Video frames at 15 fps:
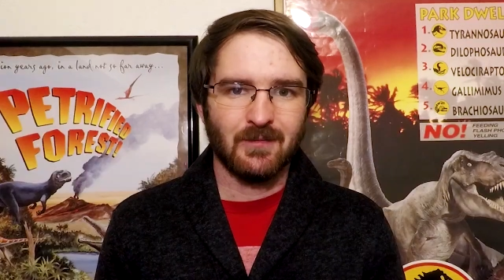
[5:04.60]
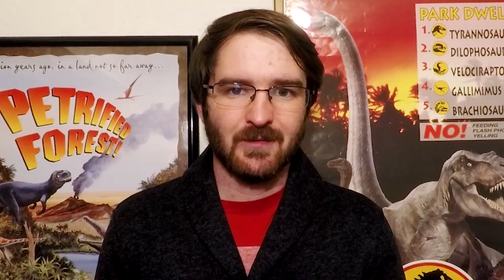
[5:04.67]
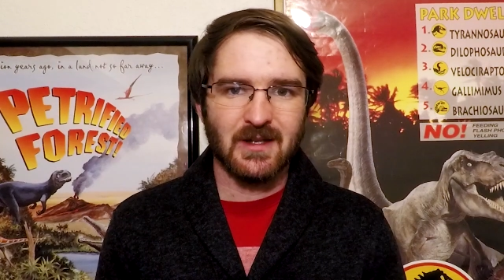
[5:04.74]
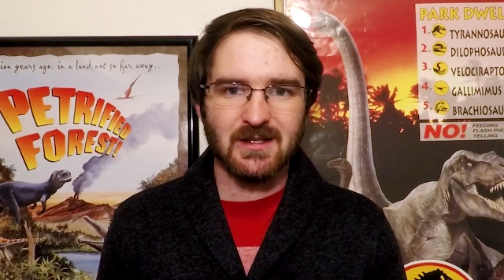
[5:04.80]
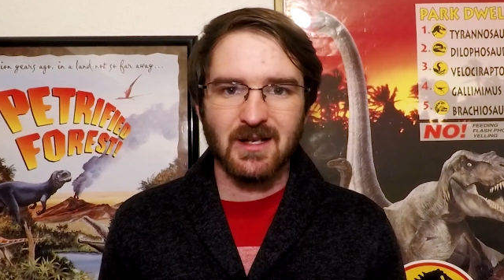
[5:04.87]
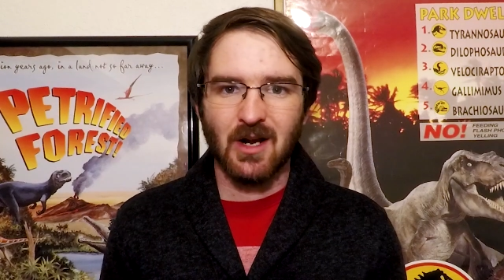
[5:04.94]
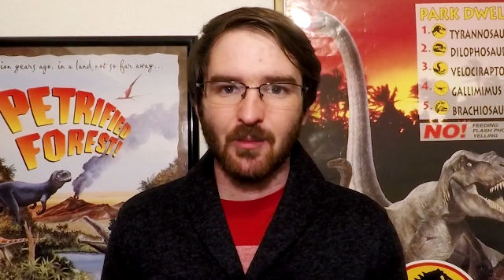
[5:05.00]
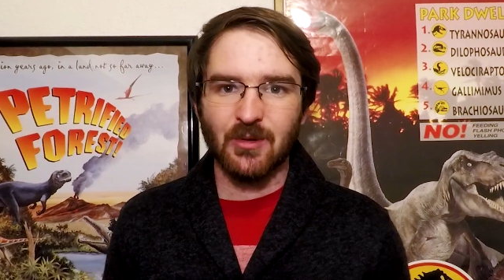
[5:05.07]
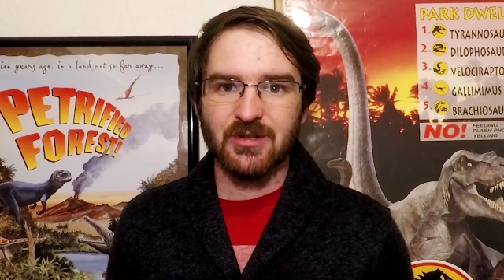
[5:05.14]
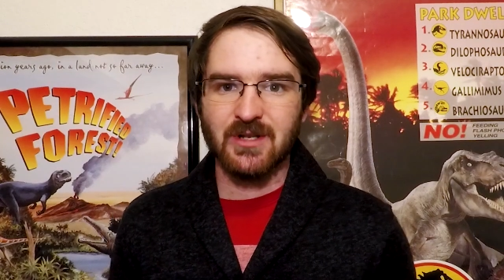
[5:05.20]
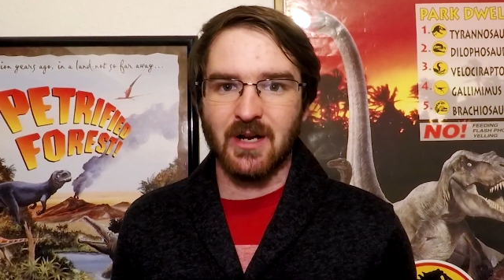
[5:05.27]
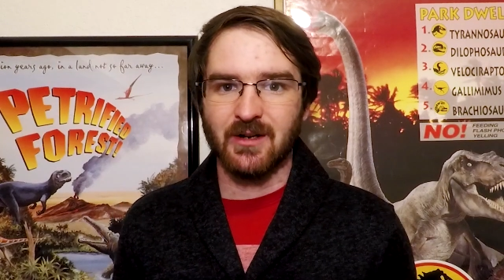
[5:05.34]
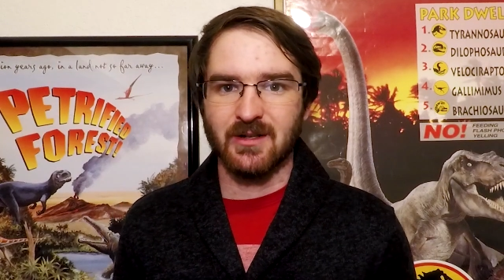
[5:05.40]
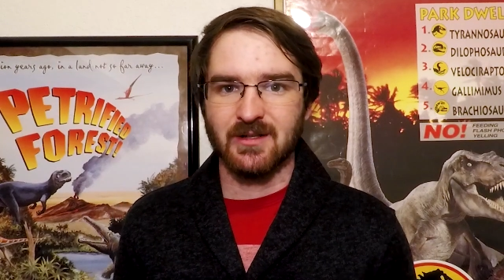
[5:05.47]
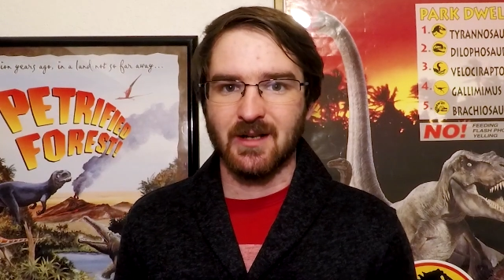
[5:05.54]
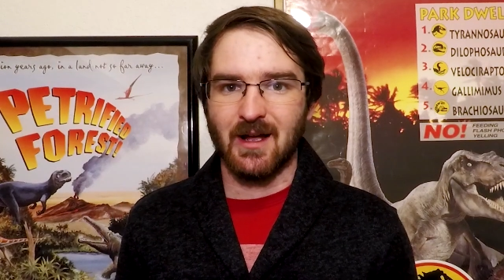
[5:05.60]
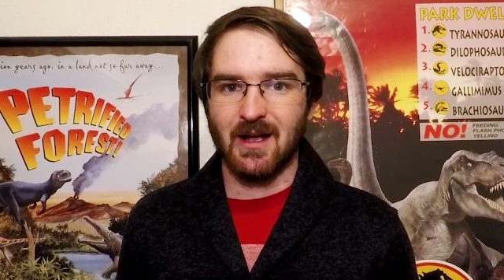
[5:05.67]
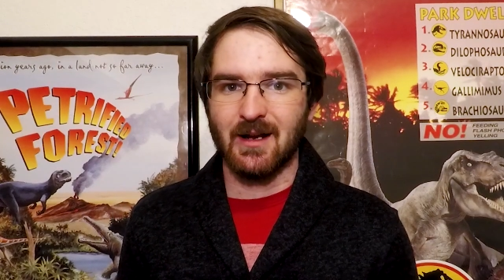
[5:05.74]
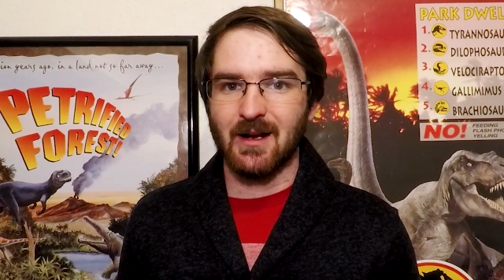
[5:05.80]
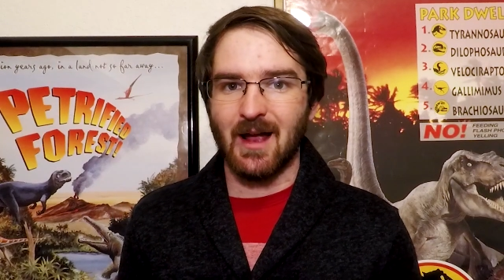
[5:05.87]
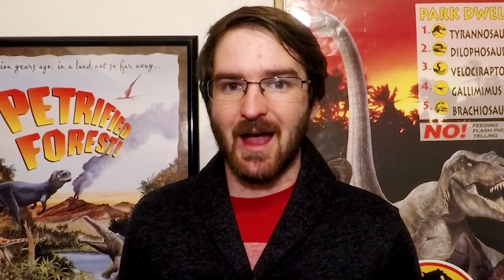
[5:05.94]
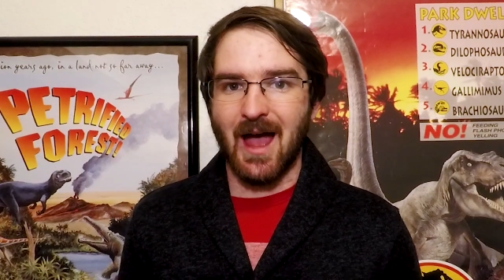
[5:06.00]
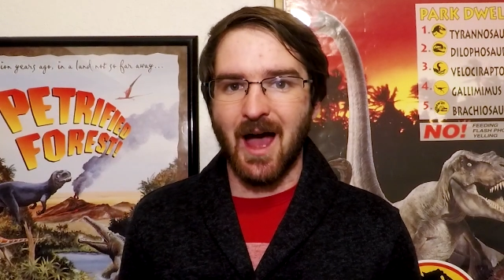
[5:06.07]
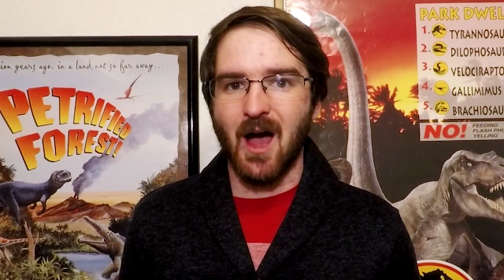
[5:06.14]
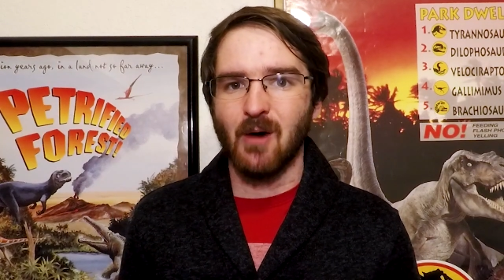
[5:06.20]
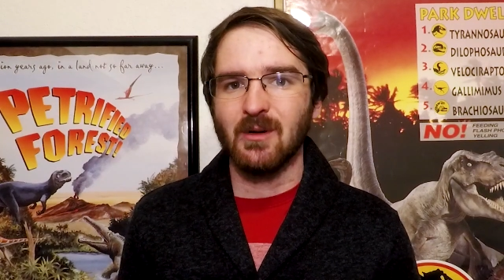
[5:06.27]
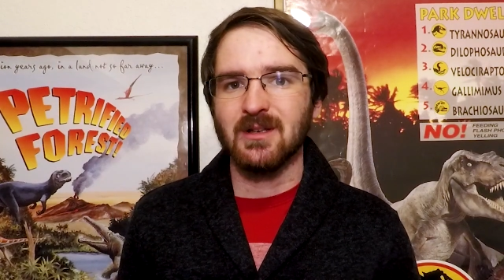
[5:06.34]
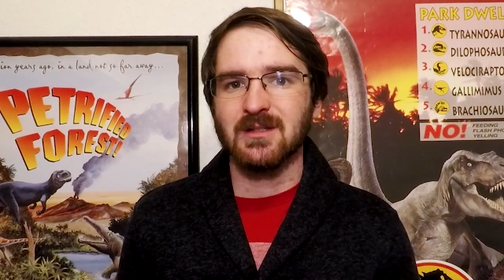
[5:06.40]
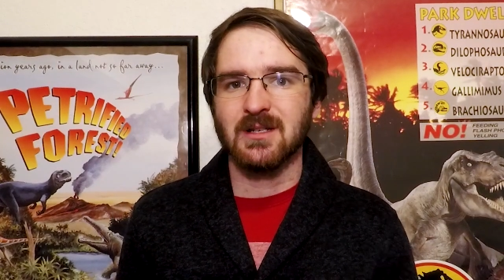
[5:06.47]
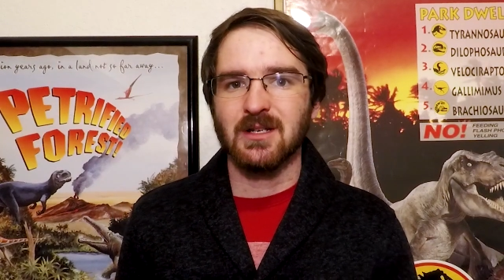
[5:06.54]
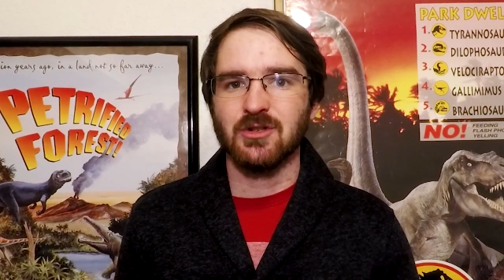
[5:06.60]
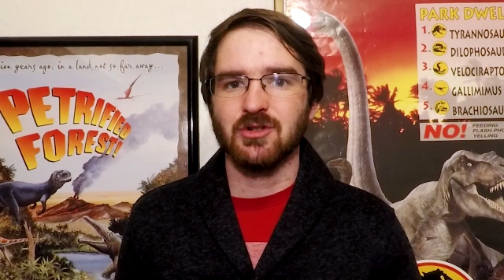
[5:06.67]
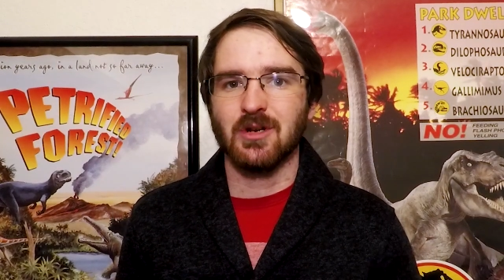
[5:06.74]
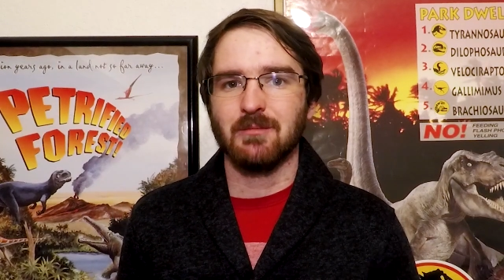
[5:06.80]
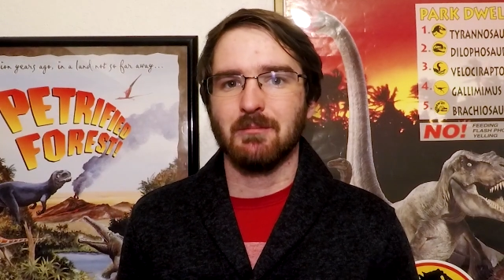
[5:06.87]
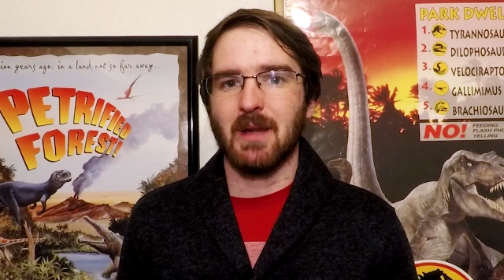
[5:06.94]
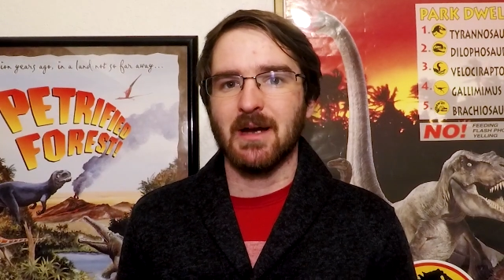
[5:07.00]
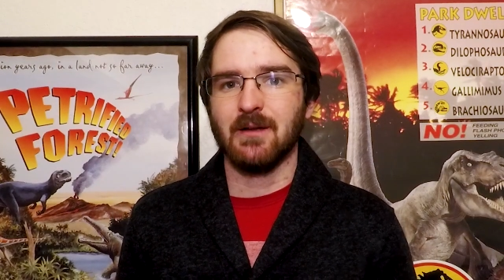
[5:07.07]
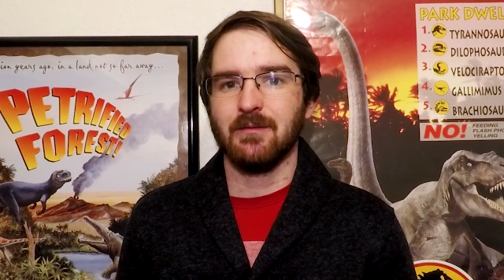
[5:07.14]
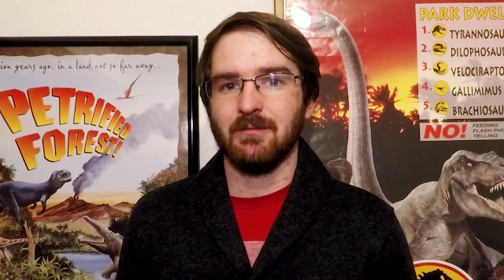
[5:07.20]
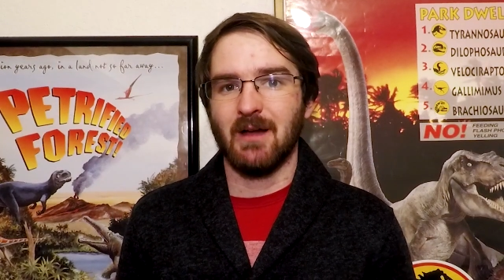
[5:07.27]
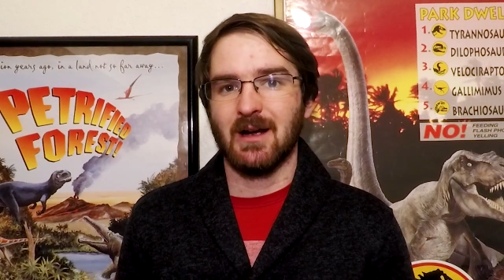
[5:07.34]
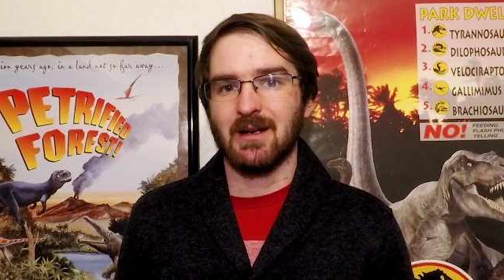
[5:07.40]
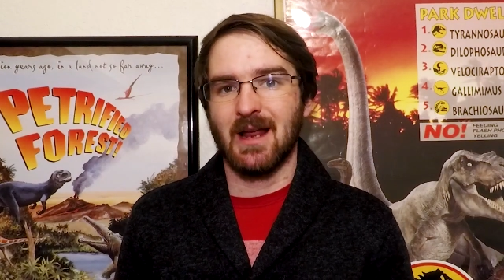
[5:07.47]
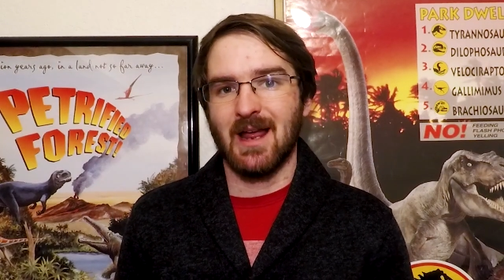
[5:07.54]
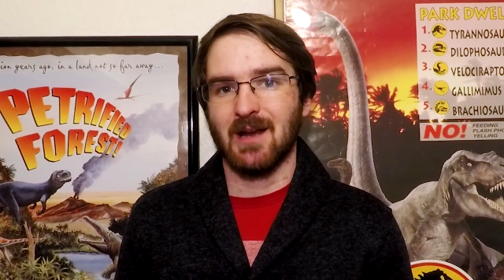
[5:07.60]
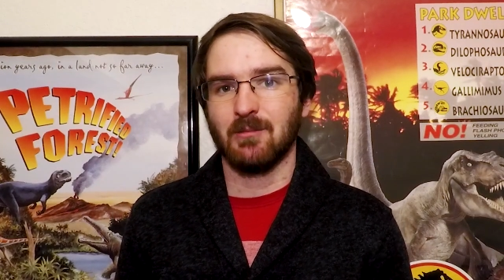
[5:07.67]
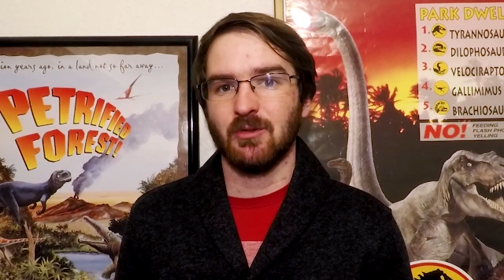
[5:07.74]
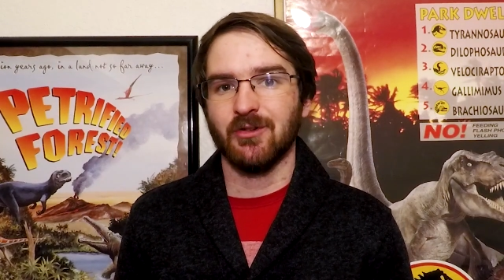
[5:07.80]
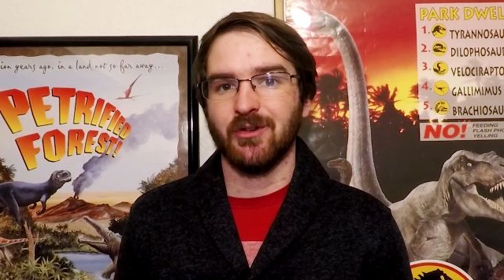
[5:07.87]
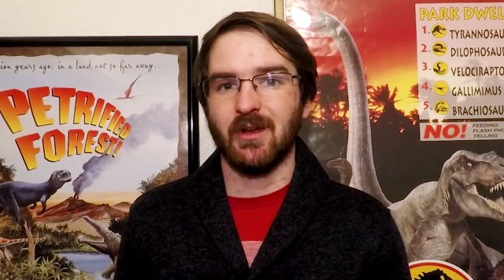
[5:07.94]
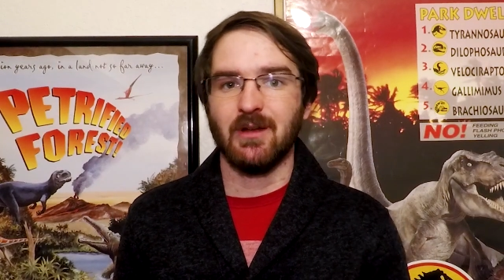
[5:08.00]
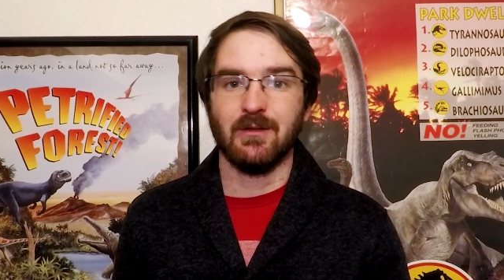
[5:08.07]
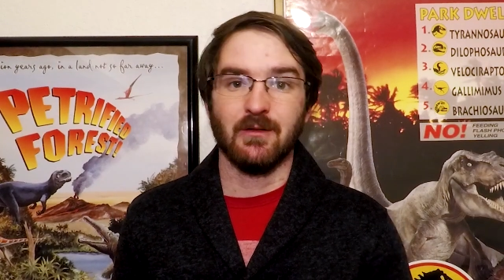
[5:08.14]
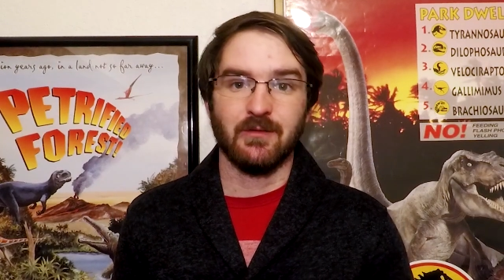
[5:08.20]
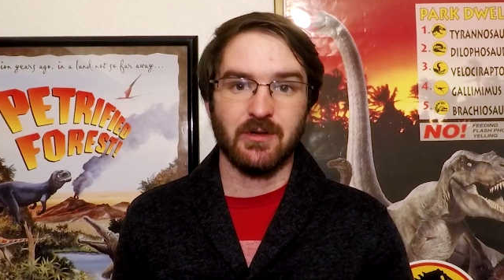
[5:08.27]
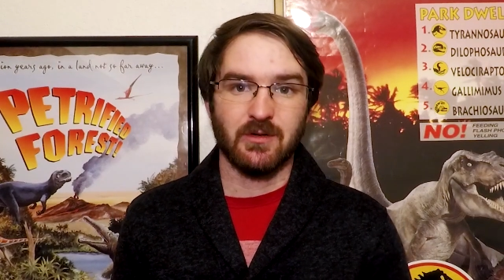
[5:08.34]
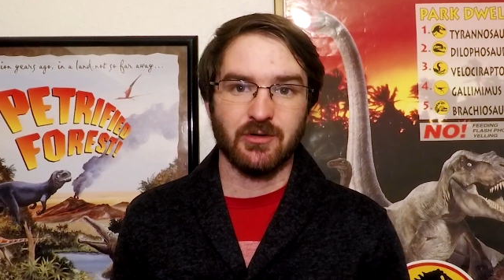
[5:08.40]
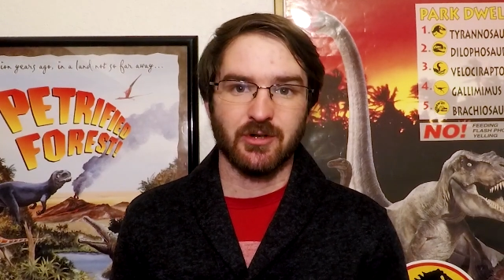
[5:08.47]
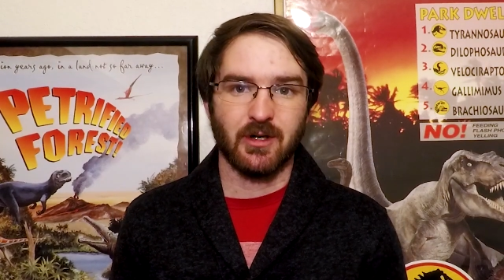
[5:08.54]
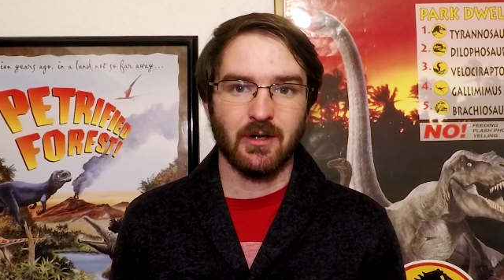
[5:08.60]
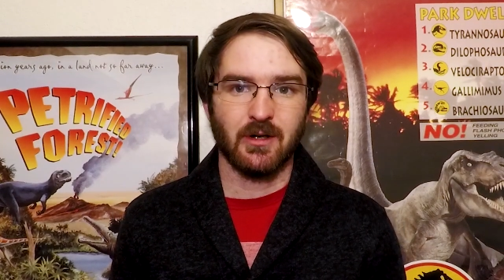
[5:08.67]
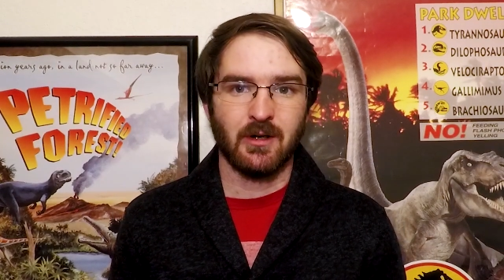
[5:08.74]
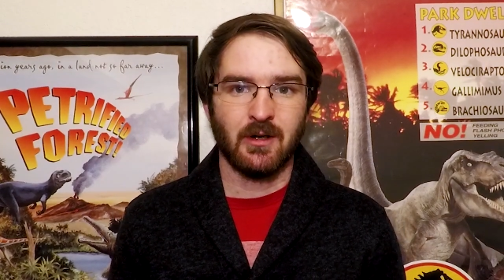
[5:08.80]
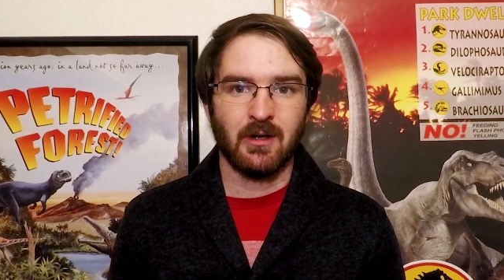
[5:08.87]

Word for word: This can help us to understand how extinction might affect animals in the future,